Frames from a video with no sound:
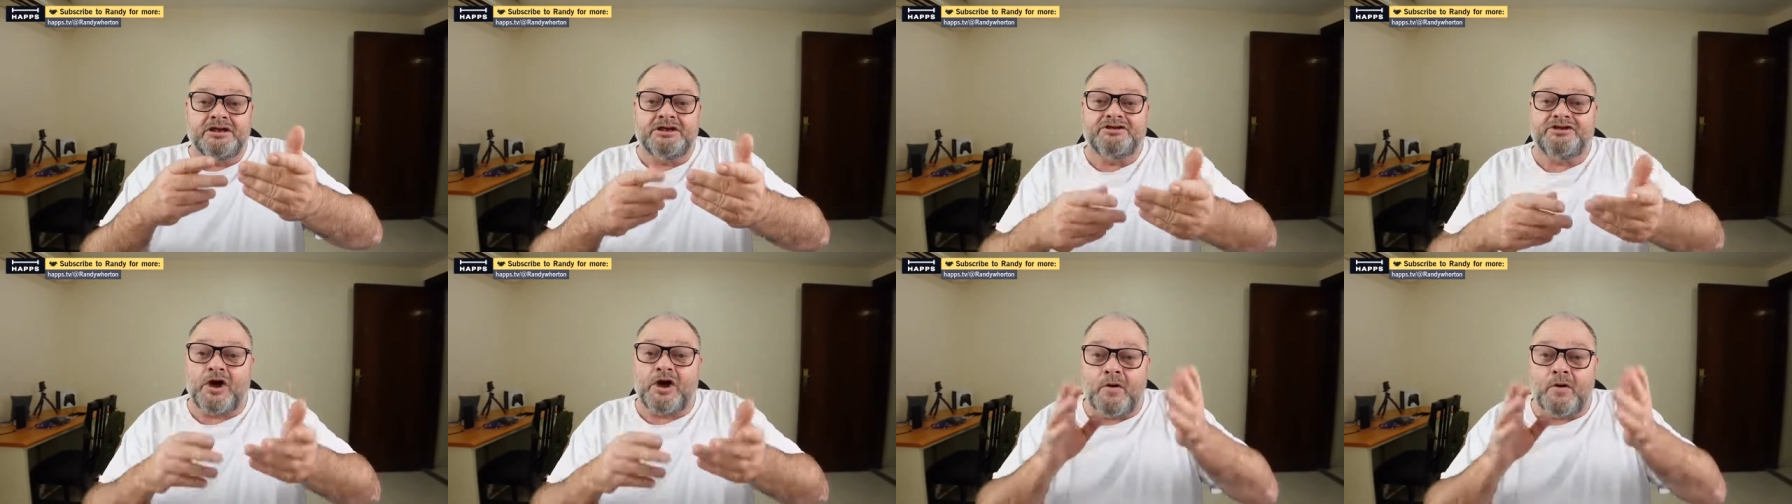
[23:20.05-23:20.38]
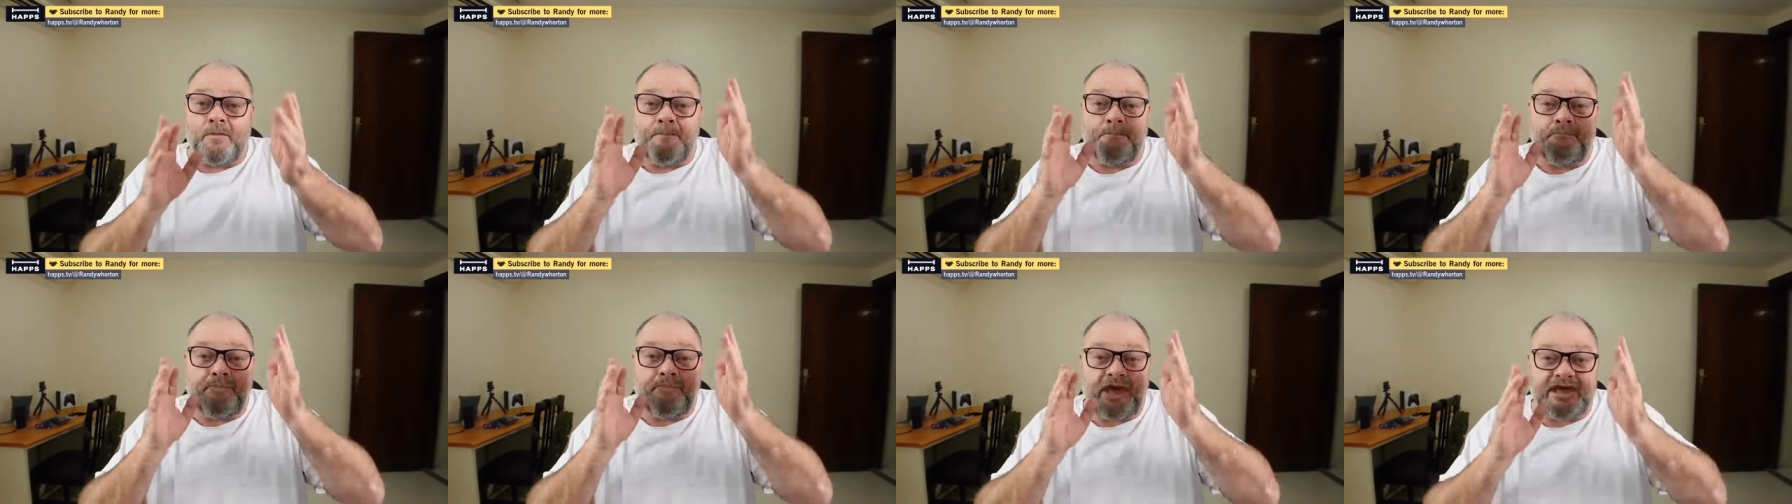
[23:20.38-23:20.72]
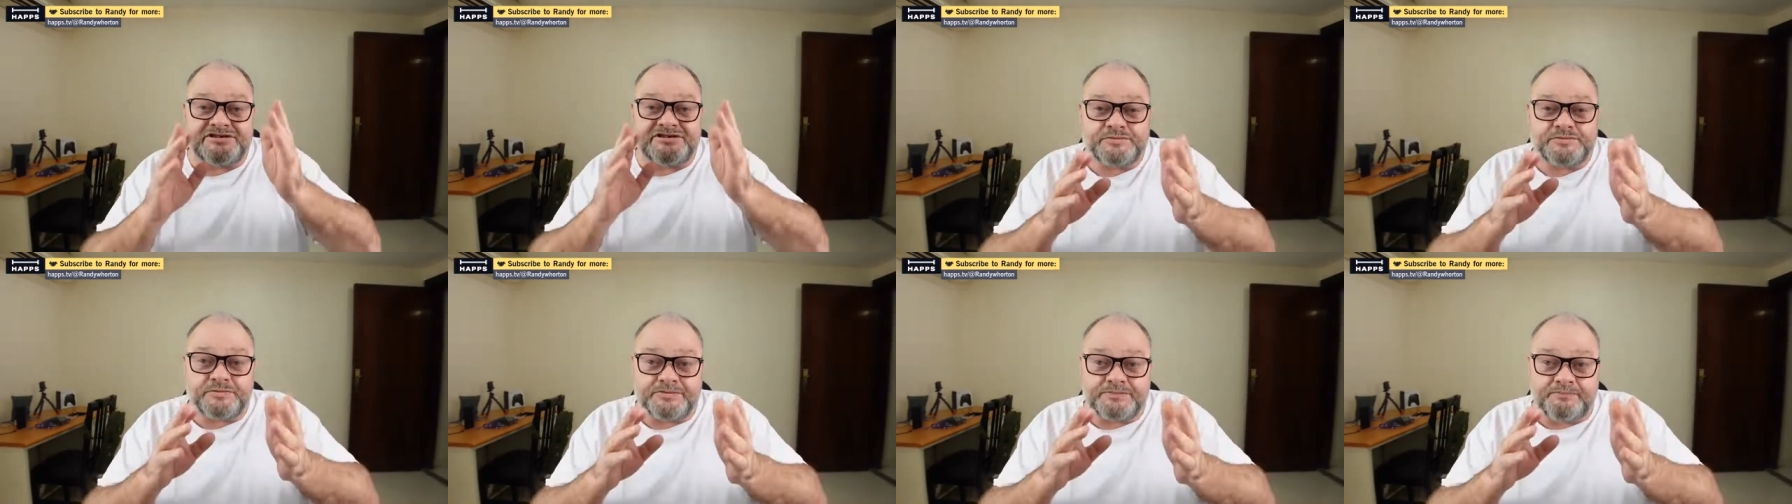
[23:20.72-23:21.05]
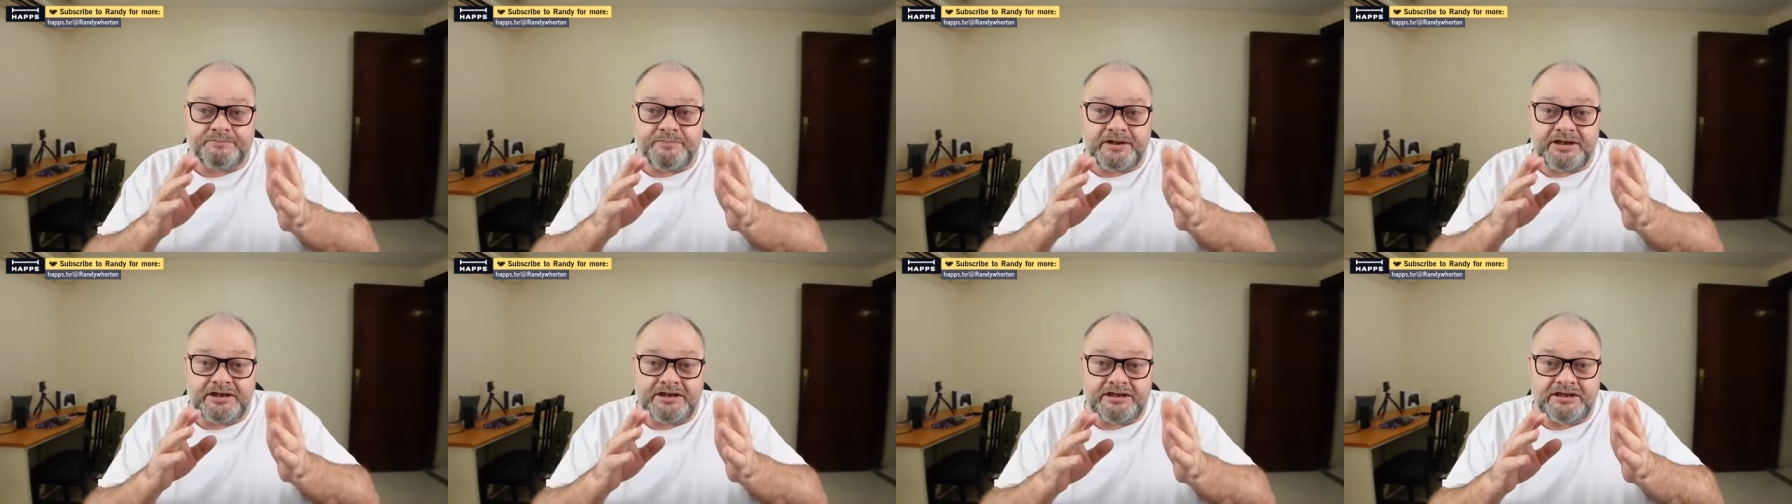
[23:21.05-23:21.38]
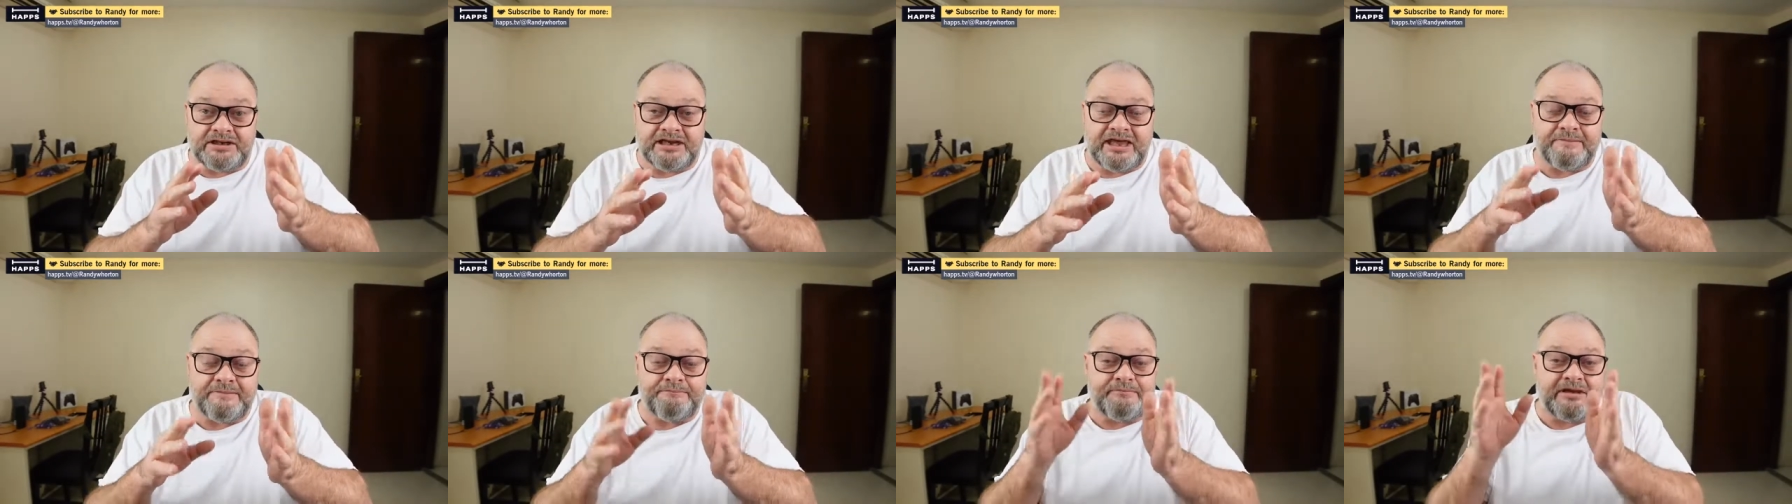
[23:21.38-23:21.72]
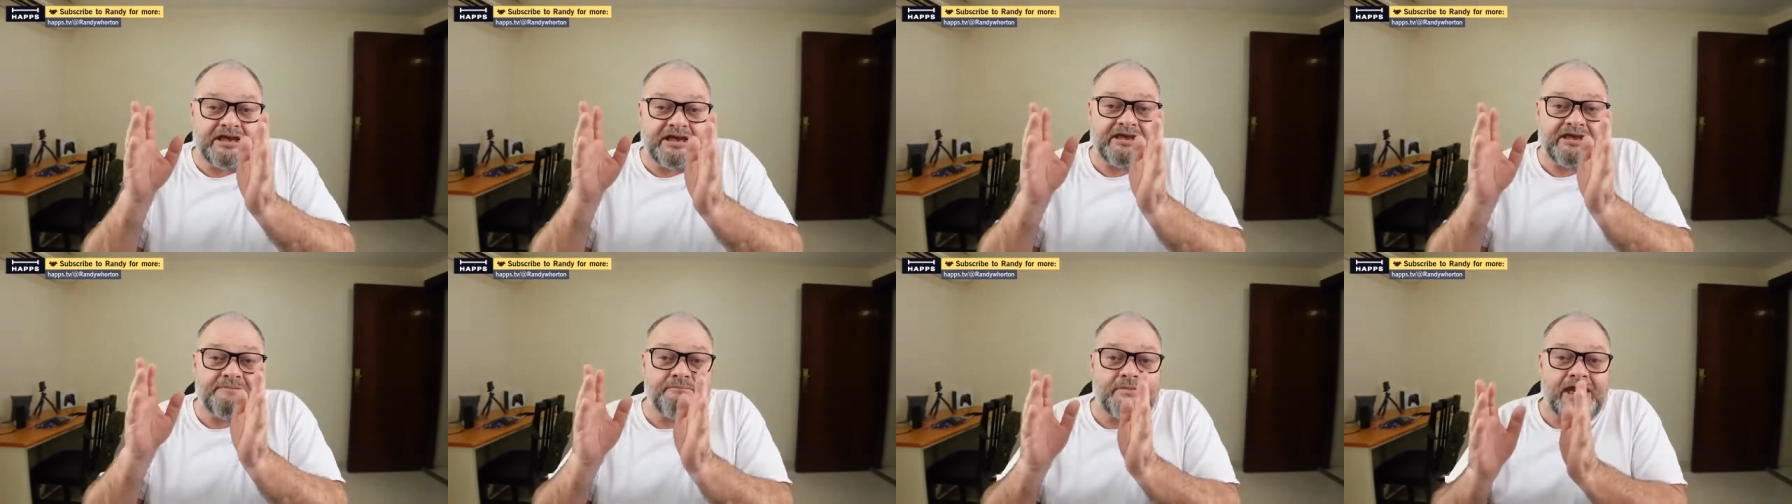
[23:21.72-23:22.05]
Don't mess with me. Let
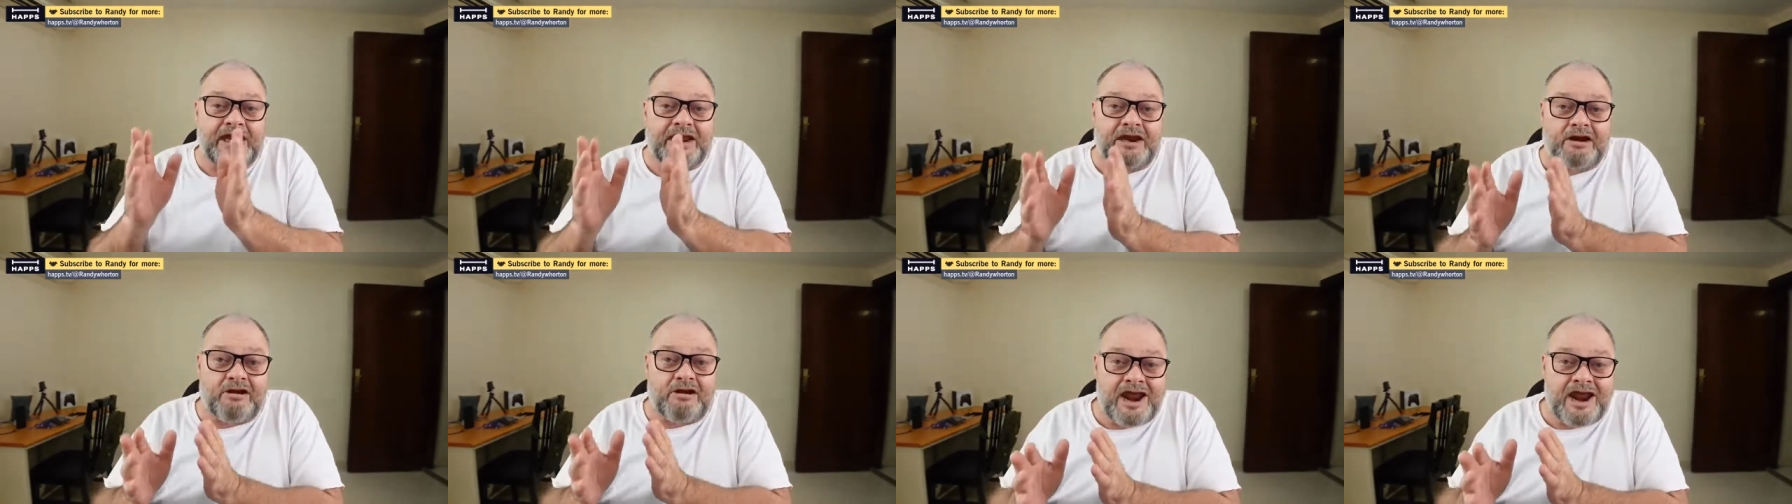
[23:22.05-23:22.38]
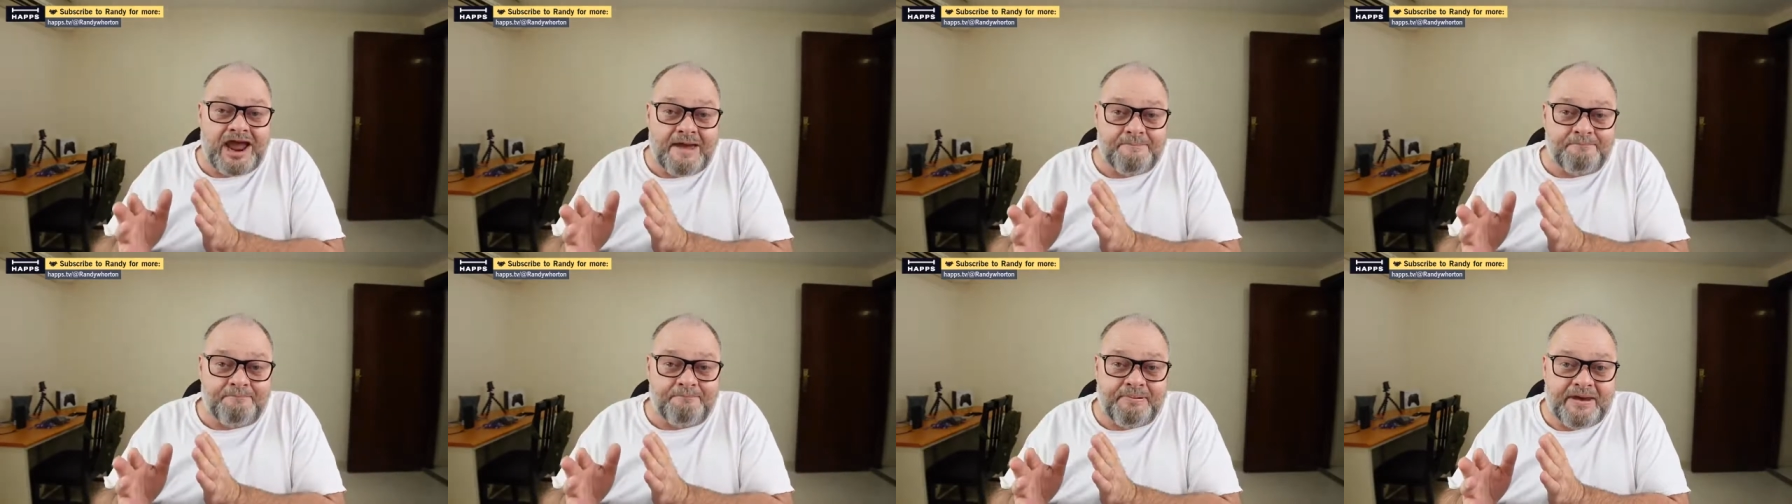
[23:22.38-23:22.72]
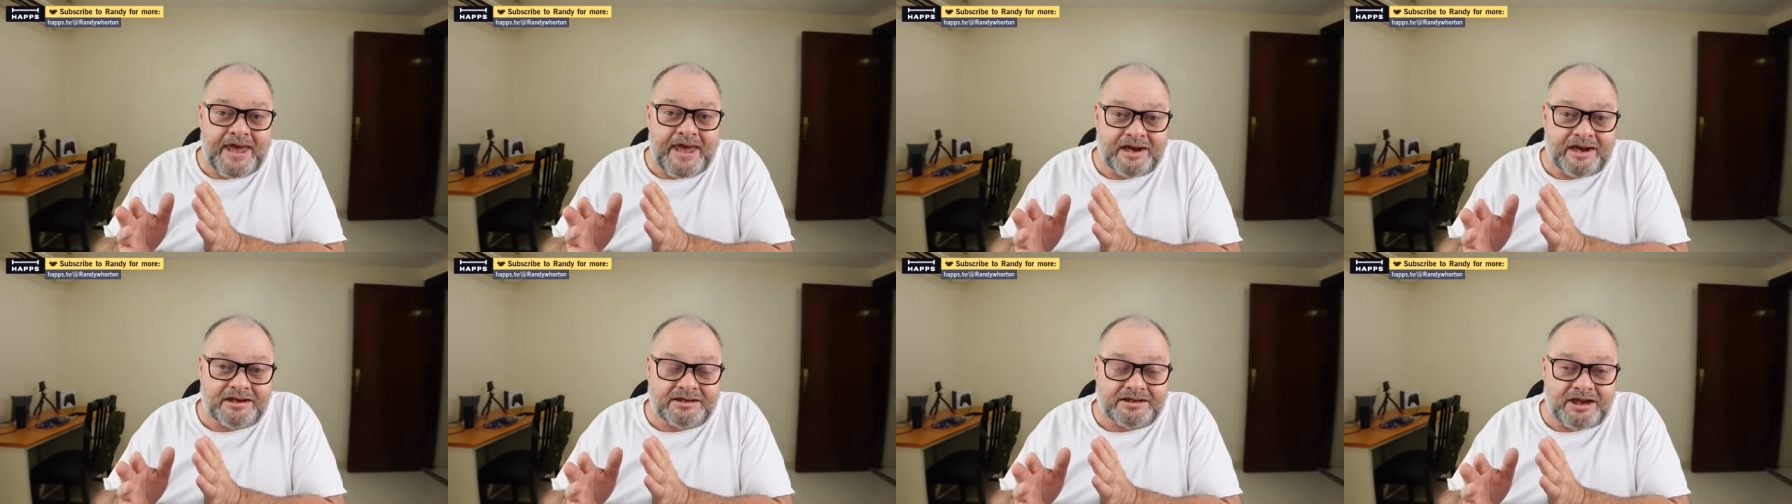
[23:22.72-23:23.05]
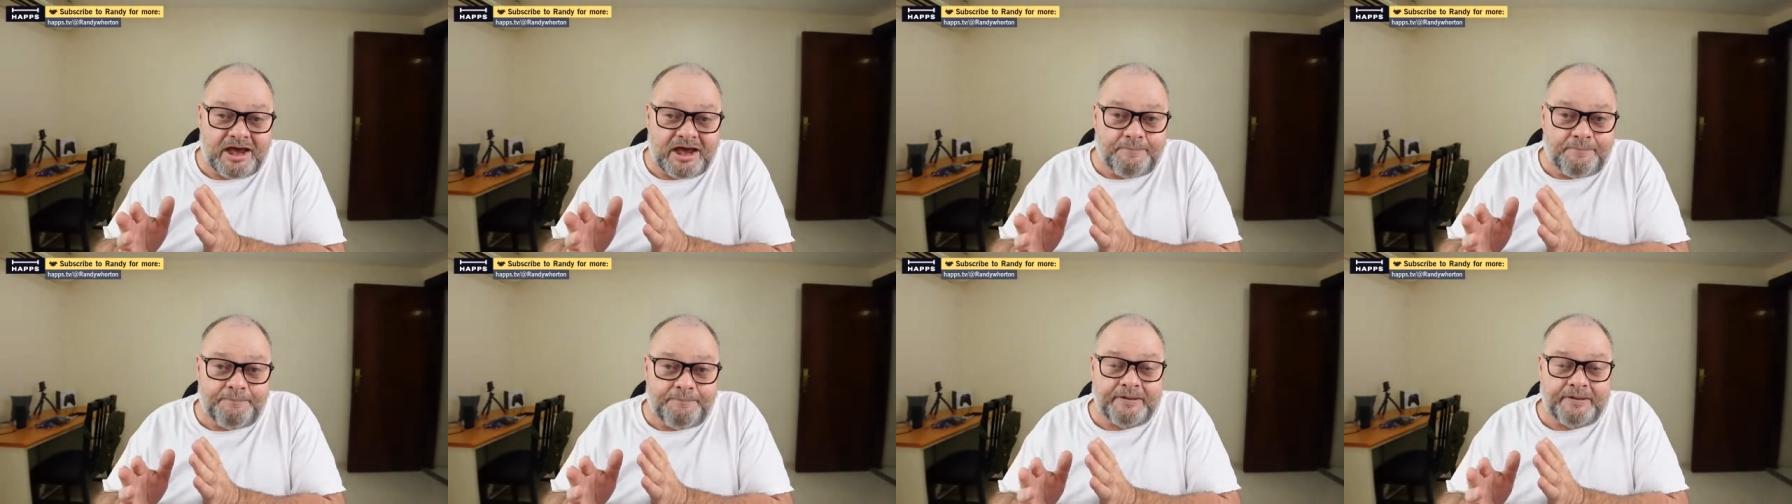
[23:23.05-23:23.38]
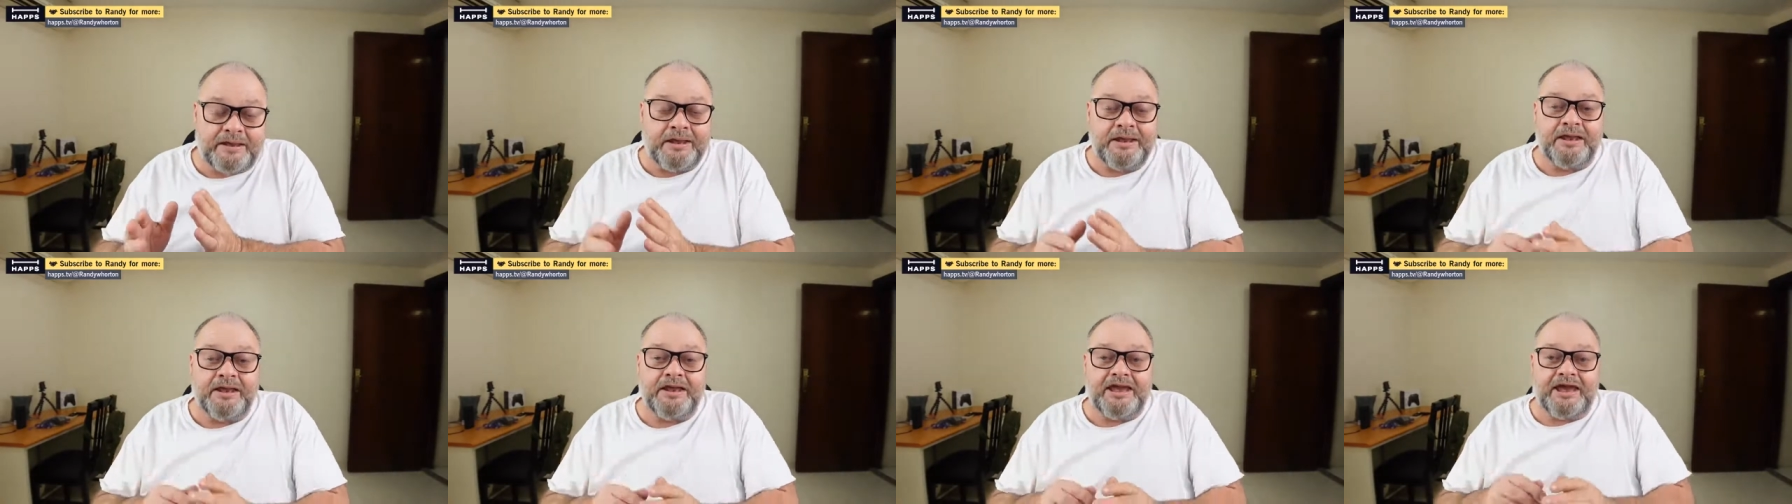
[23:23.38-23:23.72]
me get my crap packed up,